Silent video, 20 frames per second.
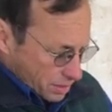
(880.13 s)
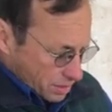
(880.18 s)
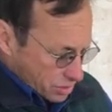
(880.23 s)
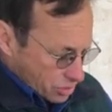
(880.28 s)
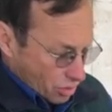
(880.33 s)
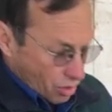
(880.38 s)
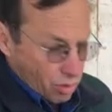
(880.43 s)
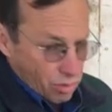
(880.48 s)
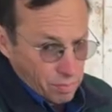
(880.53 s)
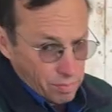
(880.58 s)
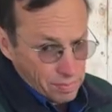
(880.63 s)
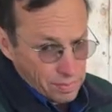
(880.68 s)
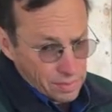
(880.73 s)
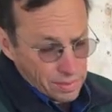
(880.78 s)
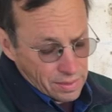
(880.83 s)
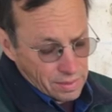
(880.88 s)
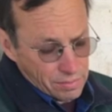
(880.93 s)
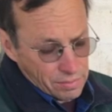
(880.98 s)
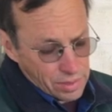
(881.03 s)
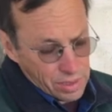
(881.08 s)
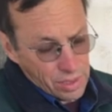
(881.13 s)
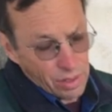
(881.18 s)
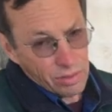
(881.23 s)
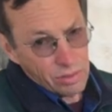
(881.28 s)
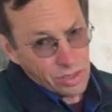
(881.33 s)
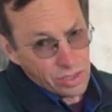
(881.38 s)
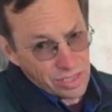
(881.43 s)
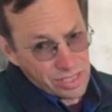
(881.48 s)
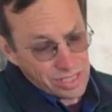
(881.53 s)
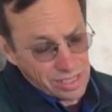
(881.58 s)
So we
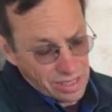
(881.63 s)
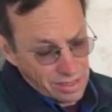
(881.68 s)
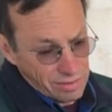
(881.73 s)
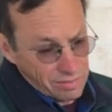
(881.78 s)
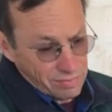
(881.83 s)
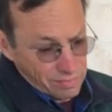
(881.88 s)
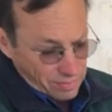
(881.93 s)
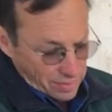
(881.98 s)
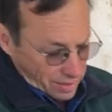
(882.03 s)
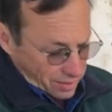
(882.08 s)
don't just give,